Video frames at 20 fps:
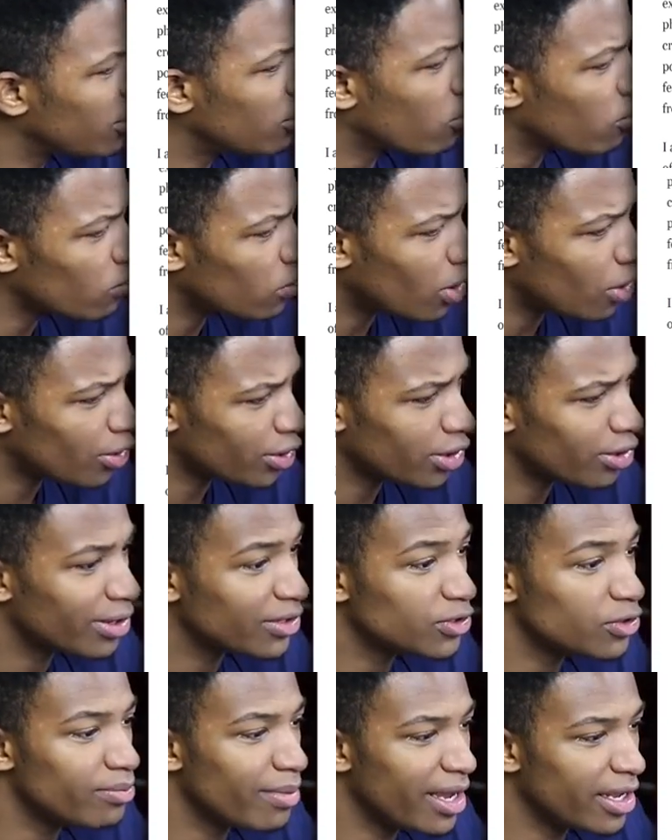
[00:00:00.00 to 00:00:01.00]
Binaural audio,
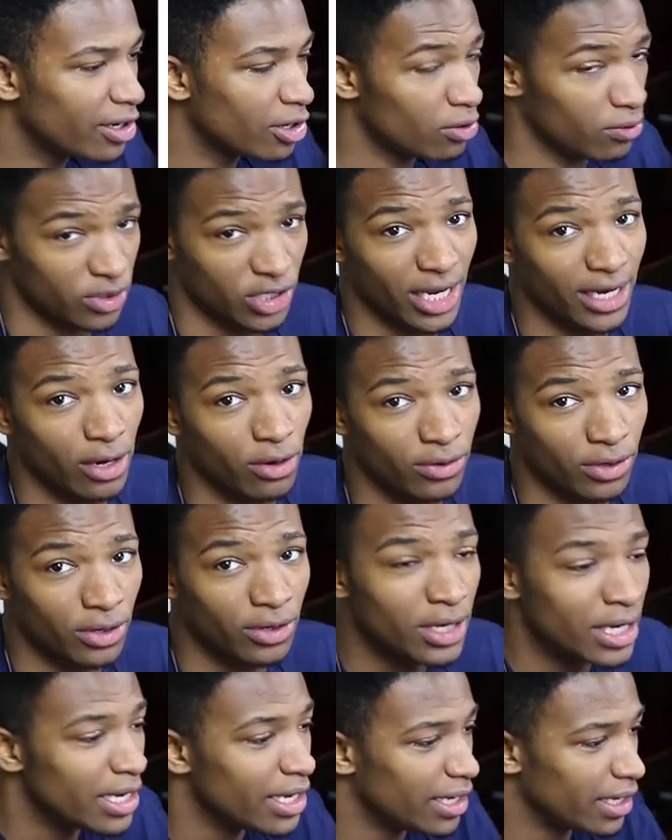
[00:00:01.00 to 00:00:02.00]
as you may know, which I don't
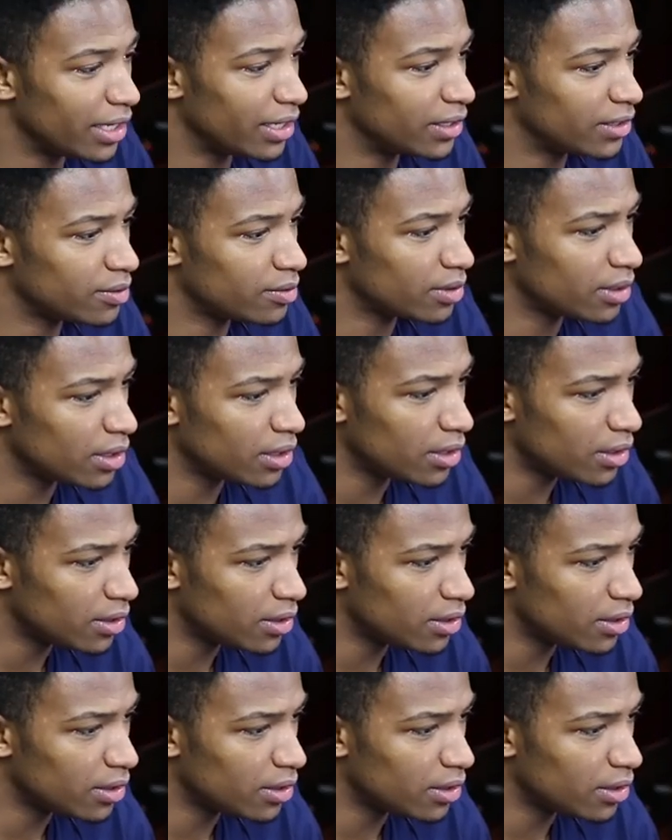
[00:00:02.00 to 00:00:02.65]
know, is